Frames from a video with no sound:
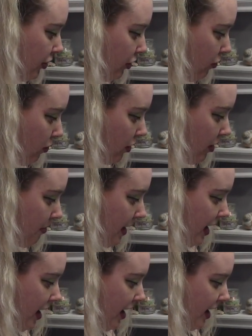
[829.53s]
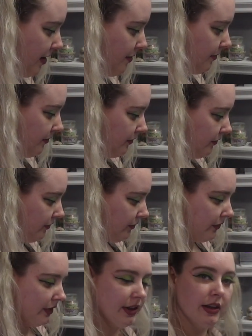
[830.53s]
the corner of my eye.
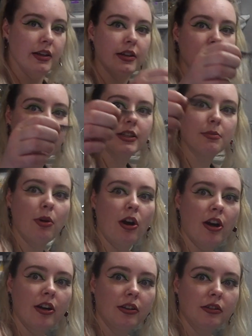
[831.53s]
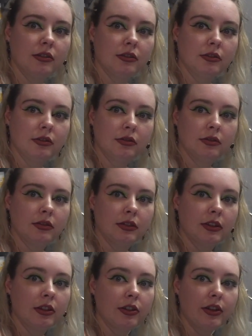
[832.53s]
This part
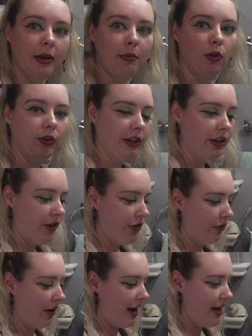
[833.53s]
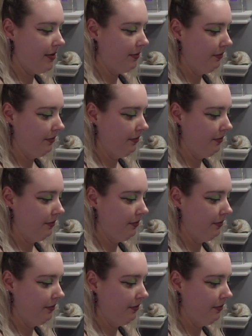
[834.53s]
I'm holding on the right.